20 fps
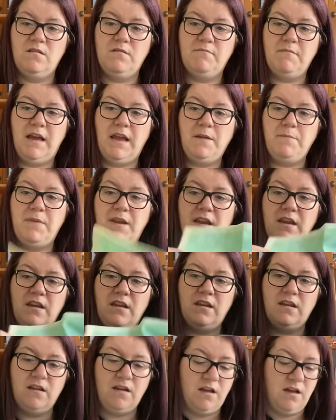
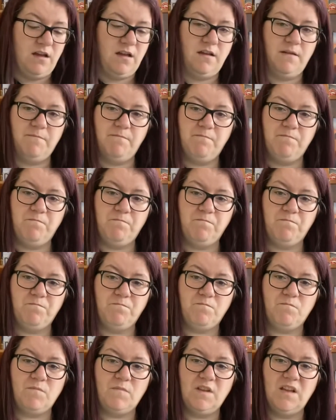maybe a
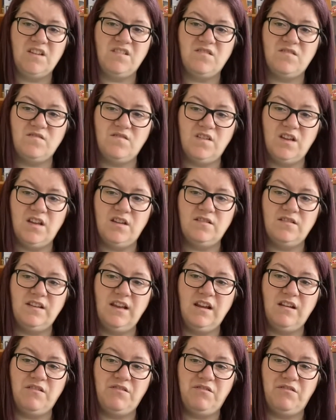
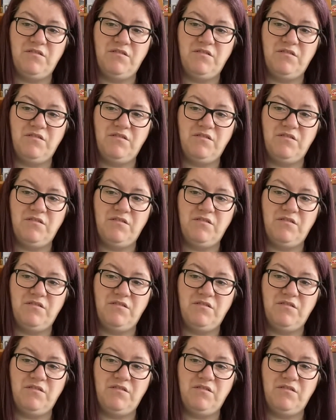sixth.